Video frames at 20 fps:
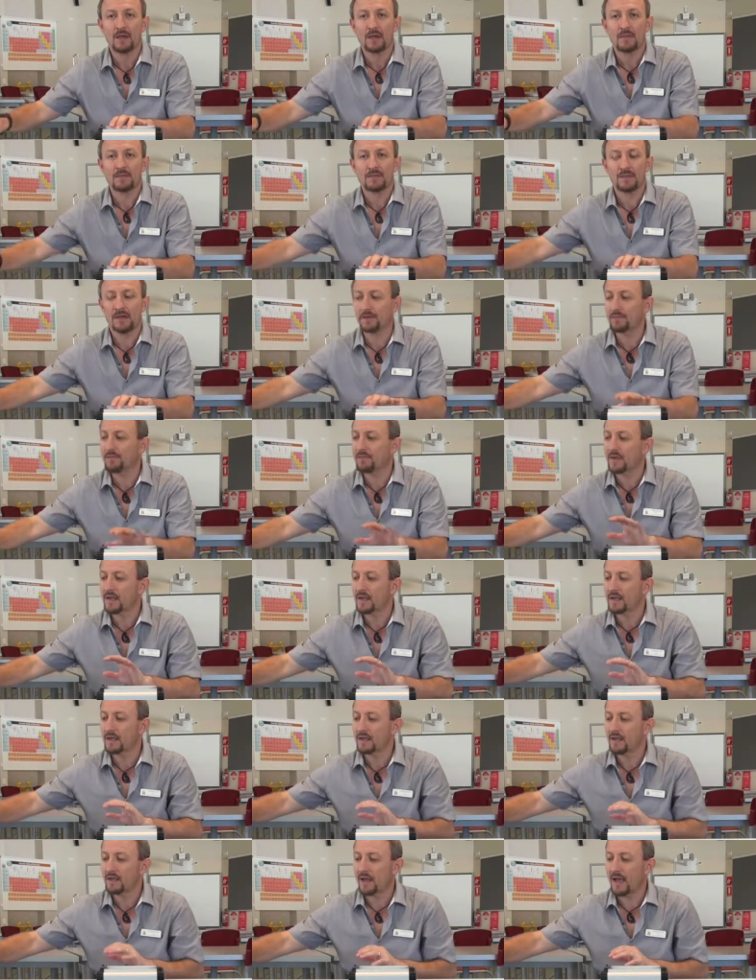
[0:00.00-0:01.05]
So
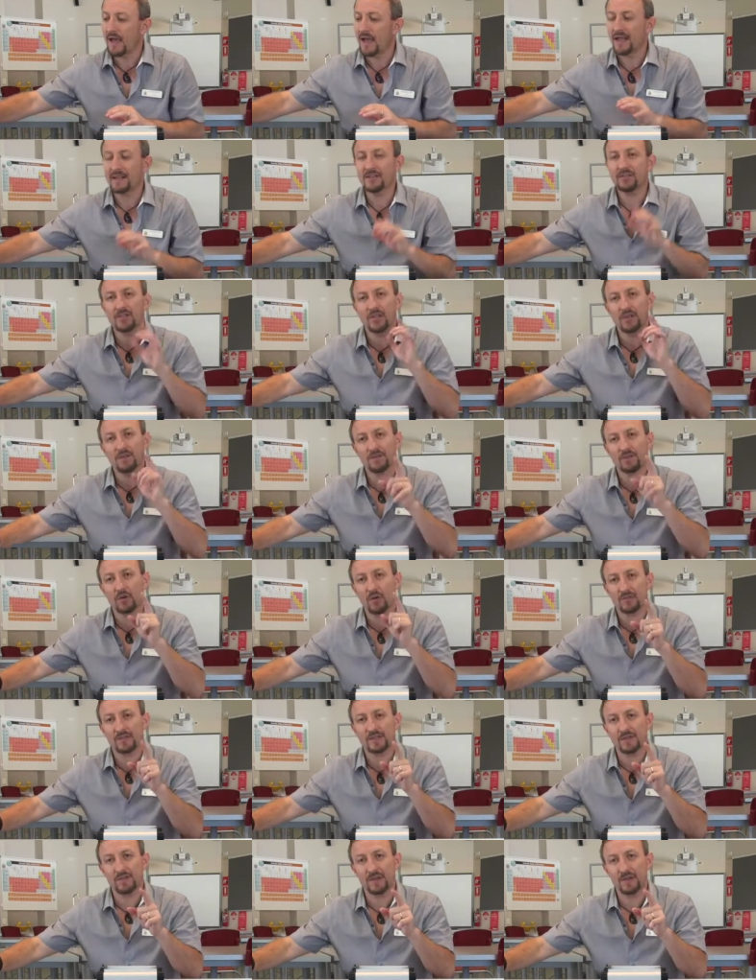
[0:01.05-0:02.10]
energy of
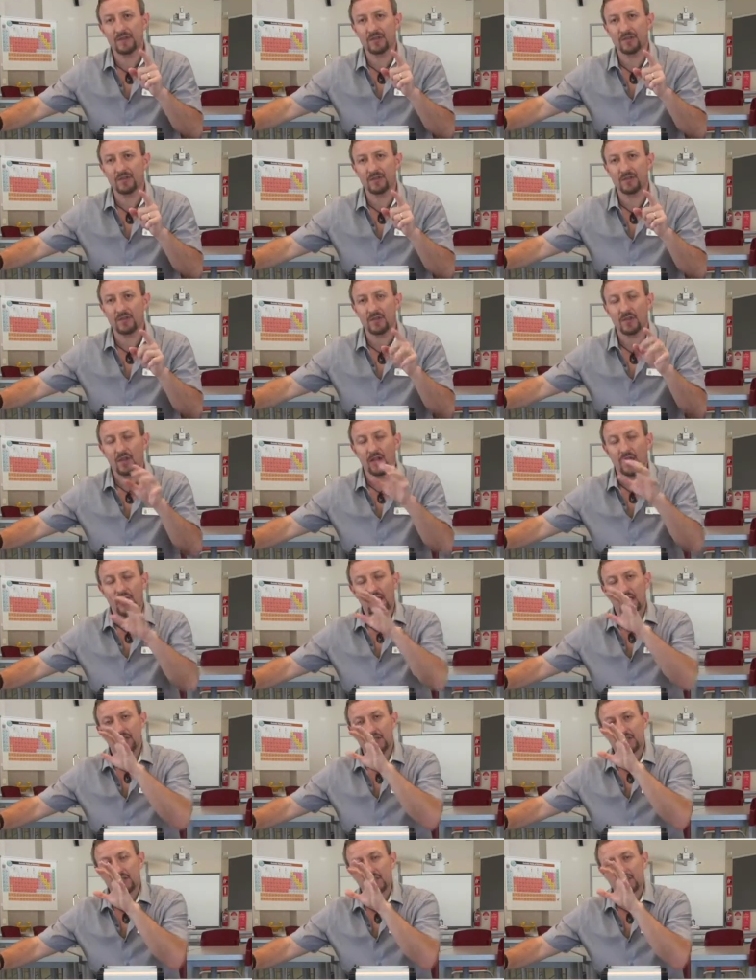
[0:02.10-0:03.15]
conservation
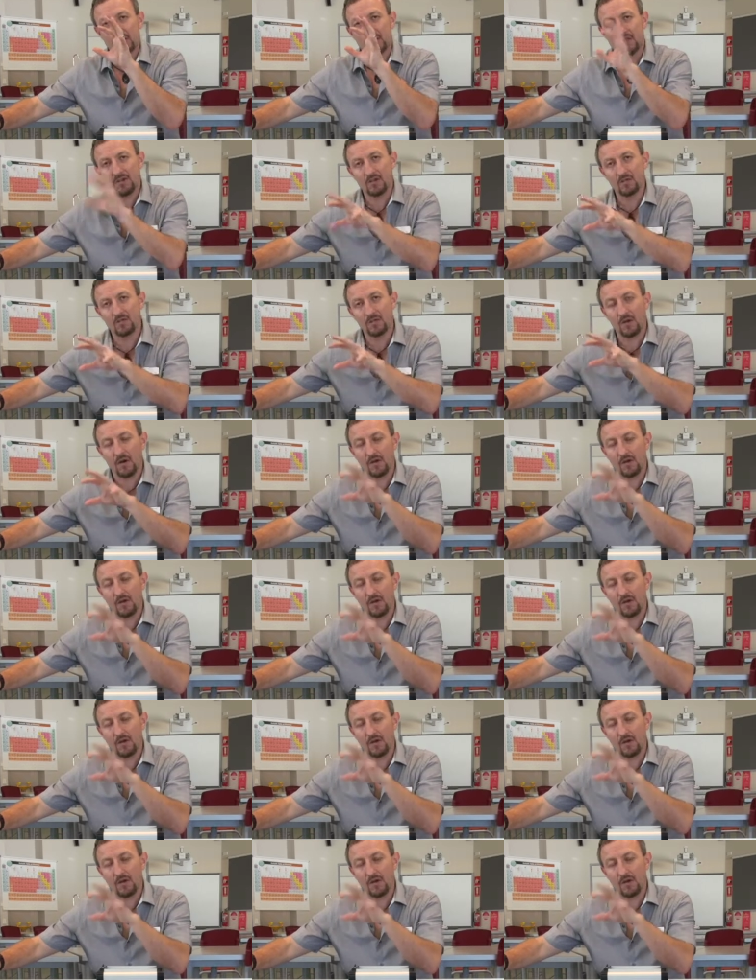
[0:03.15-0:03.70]
is still,